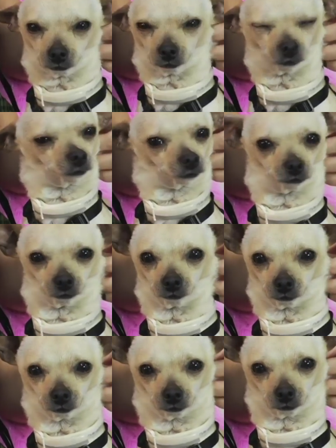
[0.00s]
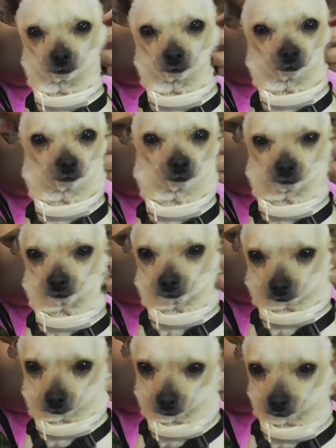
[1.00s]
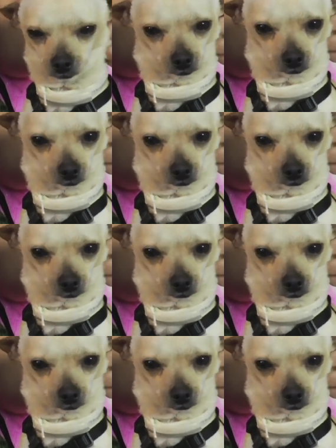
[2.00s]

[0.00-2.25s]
so I don't add salt to anything.